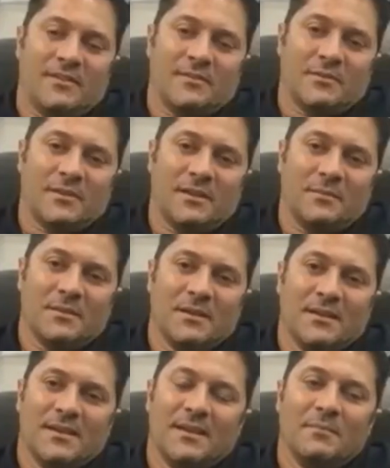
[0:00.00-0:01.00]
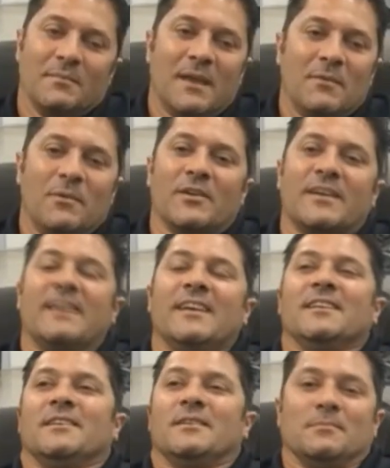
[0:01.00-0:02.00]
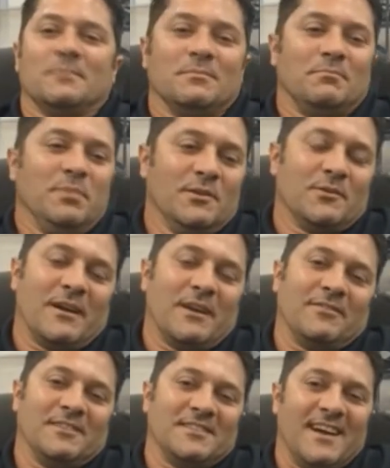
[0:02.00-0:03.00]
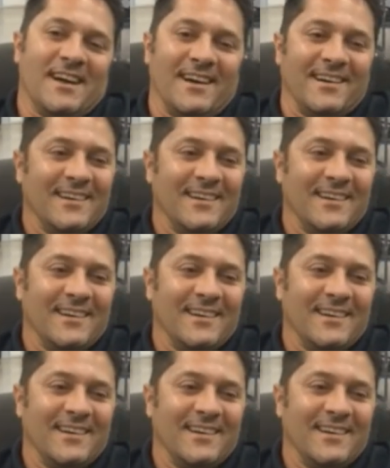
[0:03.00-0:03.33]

with him. Man, we were killing them. Blew right front tire.